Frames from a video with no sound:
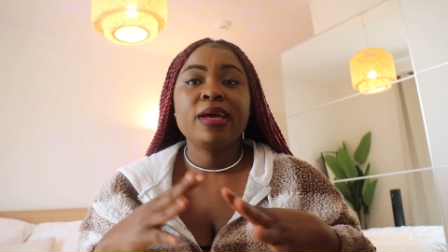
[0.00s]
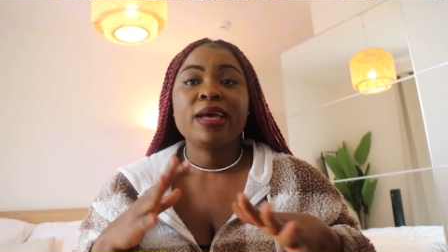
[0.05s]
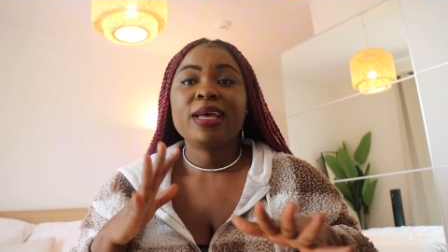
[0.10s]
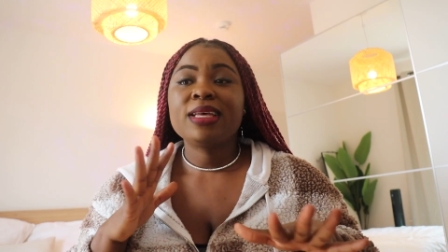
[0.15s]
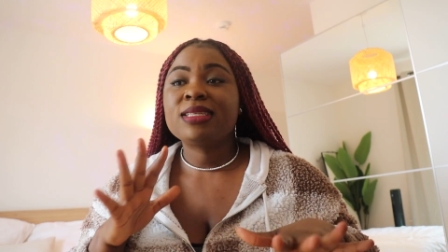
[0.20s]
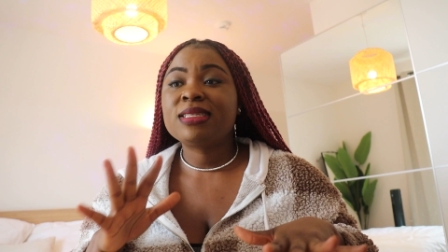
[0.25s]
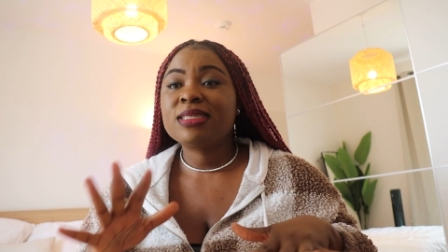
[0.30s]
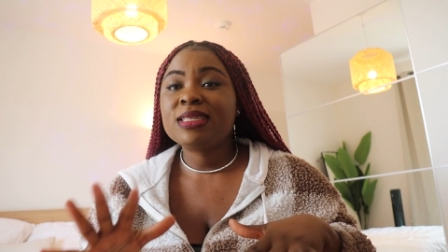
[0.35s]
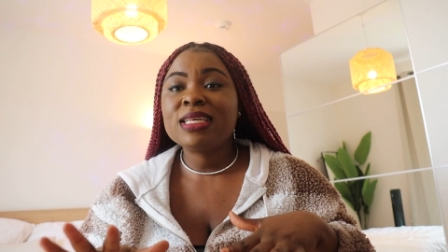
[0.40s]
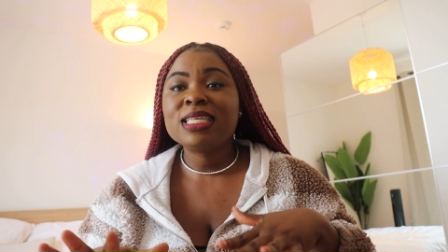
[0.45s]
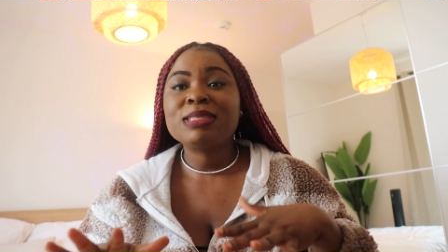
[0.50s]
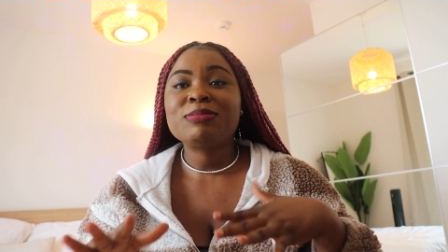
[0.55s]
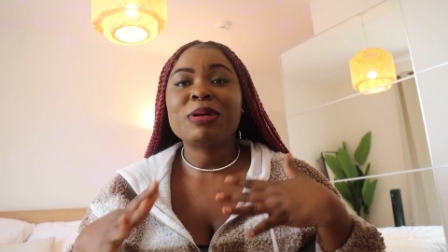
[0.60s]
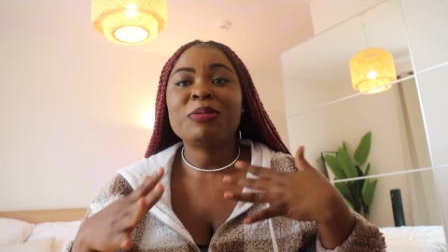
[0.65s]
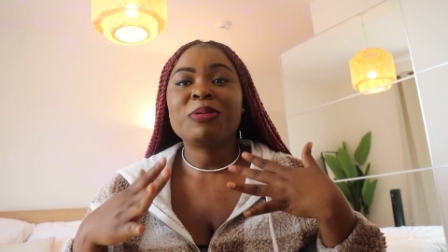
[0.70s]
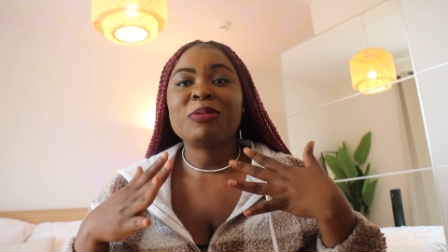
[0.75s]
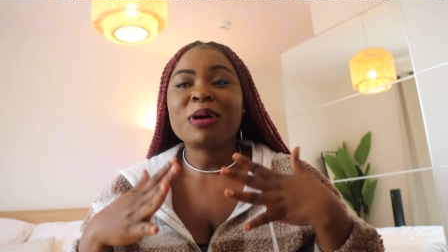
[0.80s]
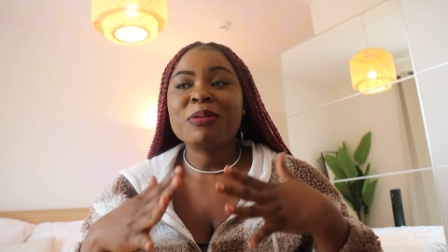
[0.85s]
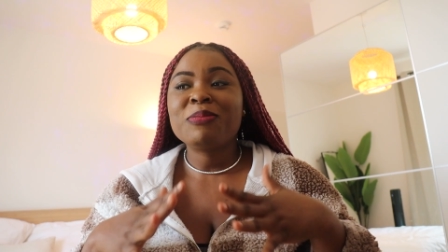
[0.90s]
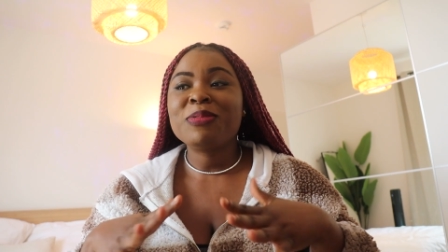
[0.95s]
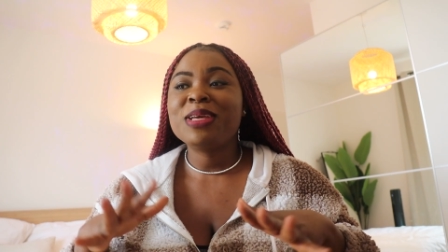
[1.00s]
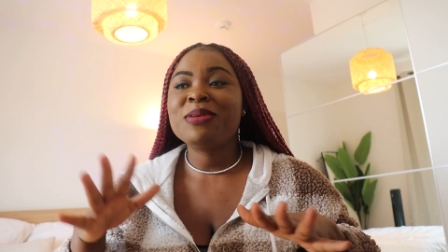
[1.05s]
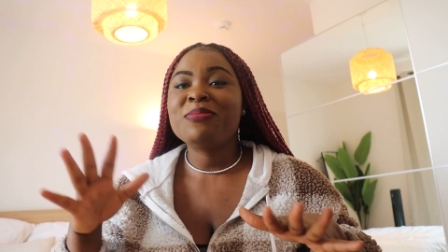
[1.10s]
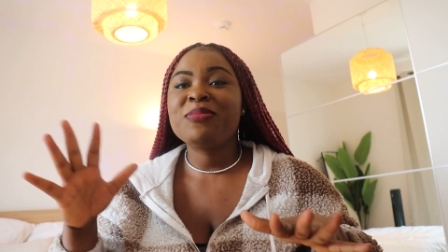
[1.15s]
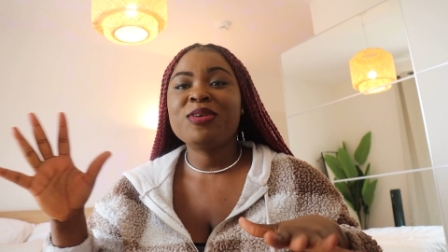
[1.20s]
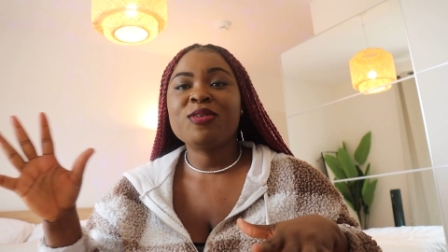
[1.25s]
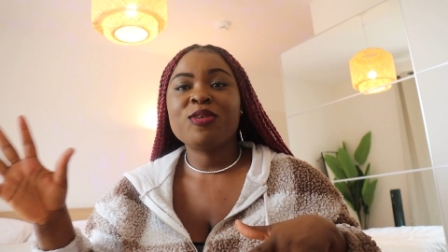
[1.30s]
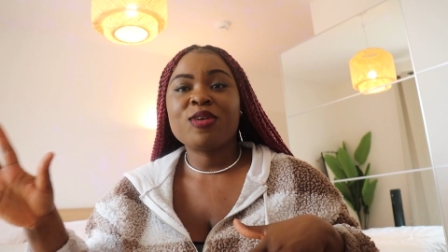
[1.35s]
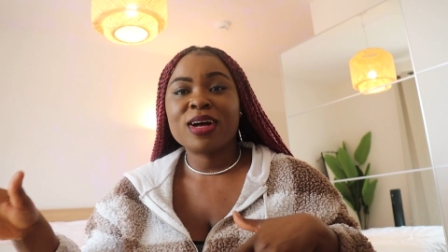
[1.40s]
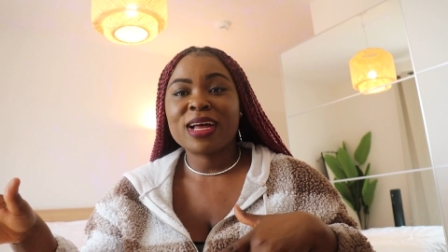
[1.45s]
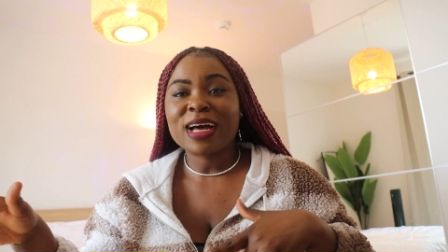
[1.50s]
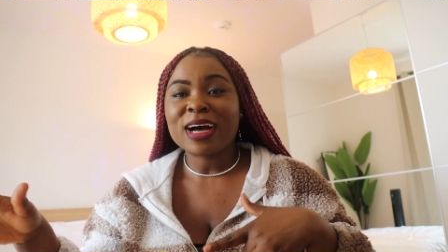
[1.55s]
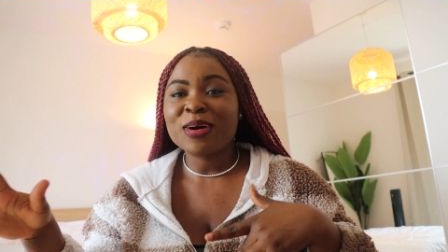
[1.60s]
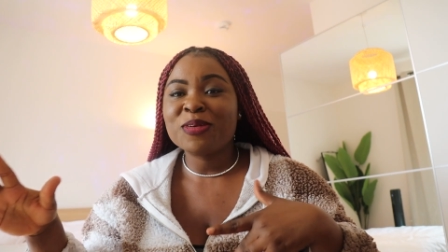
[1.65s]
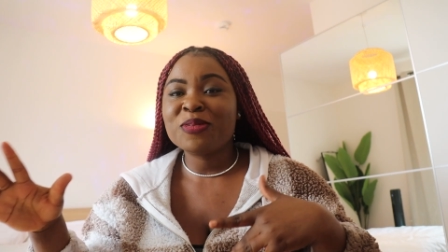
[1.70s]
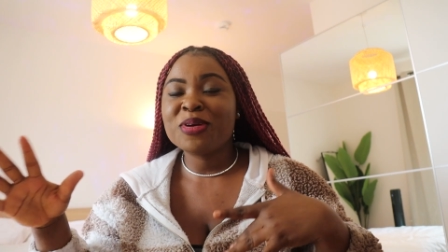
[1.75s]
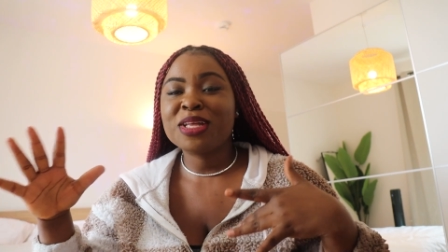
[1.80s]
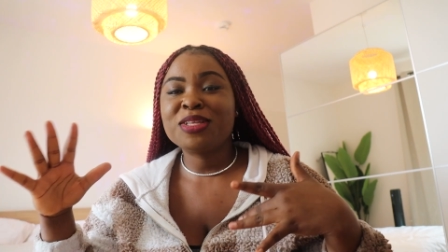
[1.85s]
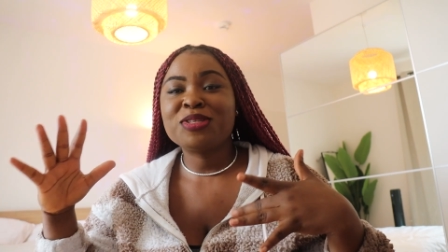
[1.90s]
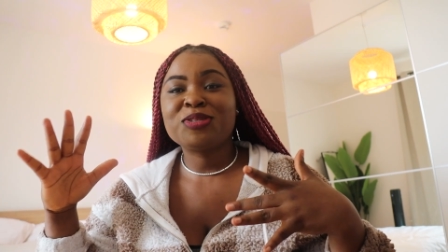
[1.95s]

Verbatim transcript: a sis may probably be on her way